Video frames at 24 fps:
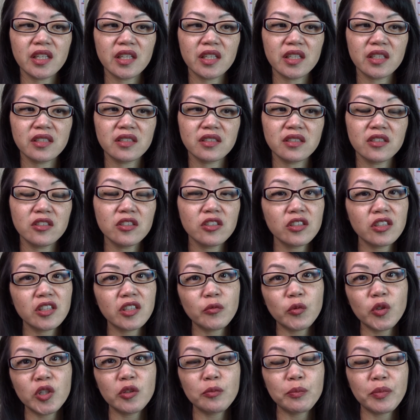And
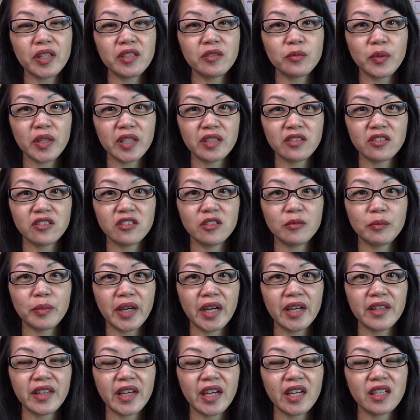like one of the best places to
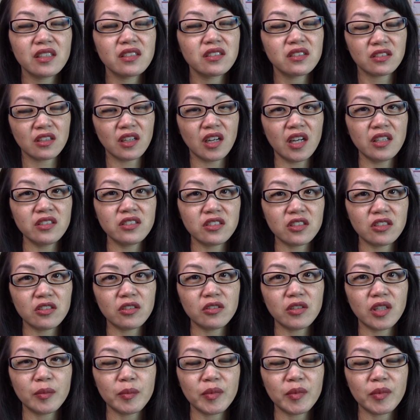buy that is Costco.